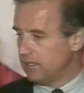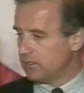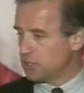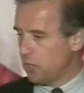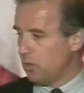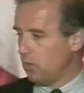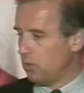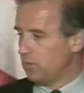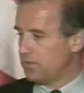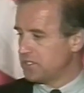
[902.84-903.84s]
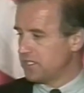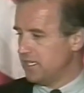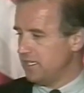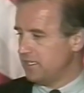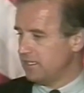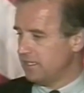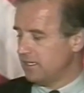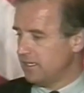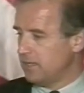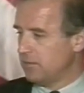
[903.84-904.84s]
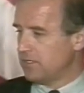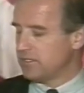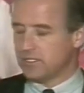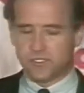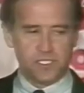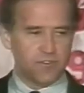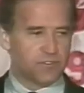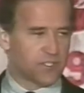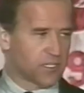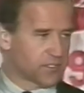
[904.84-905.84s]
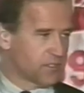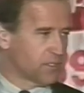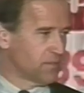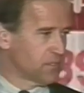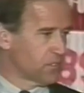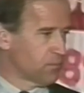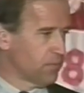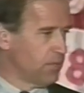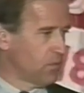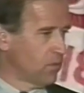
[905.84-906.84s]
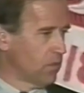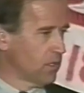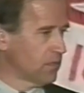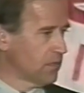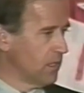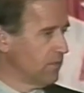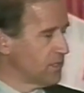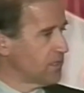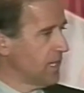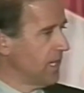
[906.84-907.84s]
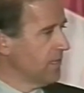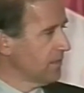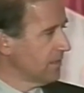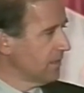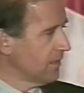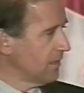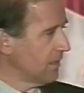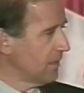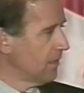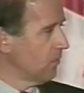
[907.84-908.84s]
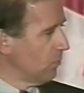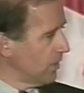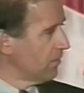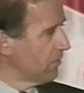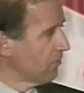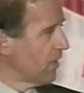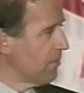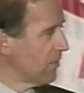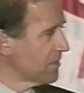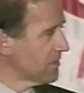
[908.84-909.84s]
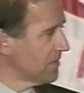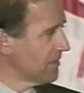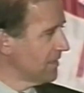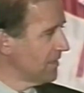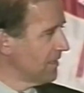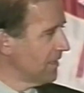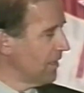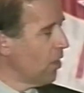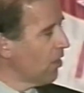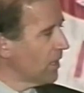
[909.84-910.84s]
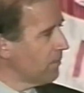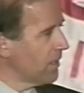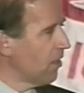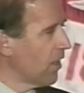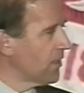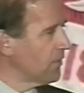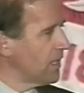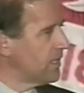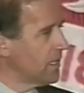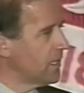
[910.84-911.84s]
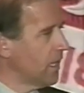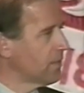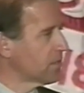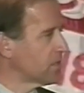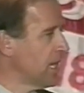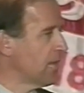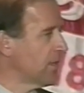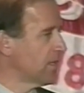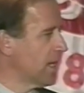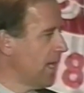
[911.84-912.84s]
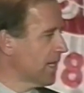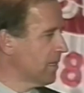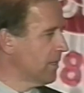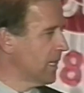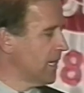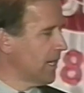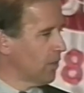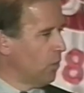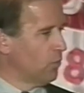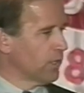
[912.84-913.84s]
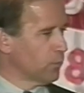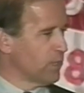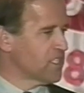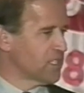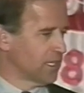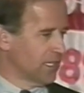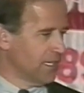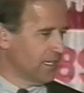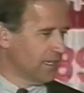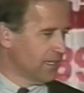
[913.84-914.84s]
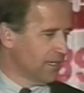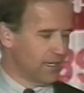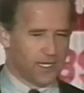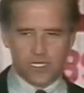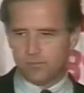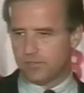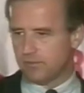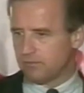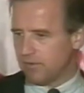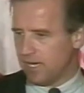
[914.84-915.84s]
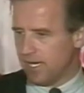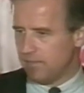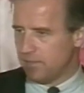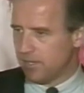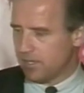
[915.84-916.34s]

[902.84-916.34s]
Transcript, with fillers: to hold the seat. He was the Chief Justice of the Supreme Court of his state, one of the framers. Hardly be argued he didn't understand the document he had only recently helped frame.